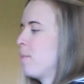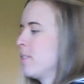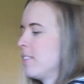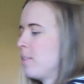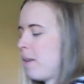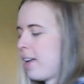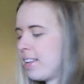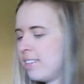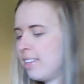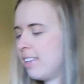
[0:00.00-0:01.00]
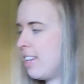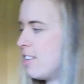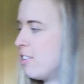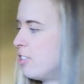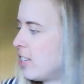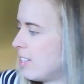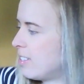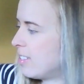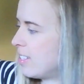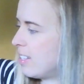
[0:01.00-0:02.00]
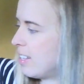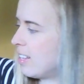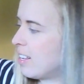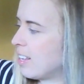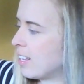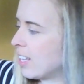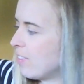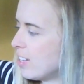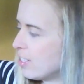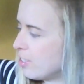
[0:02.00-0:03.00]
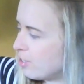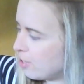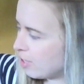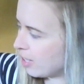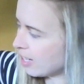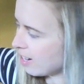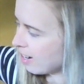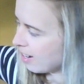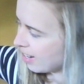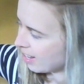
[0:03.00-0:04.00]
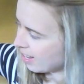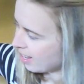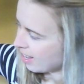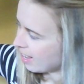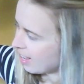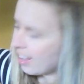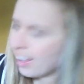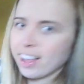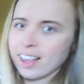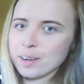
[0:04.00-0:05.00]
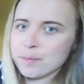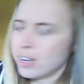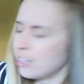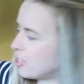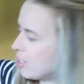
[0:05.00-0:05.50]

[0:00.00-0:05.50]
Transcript: once in a while and just give it a stir. And I'm not sure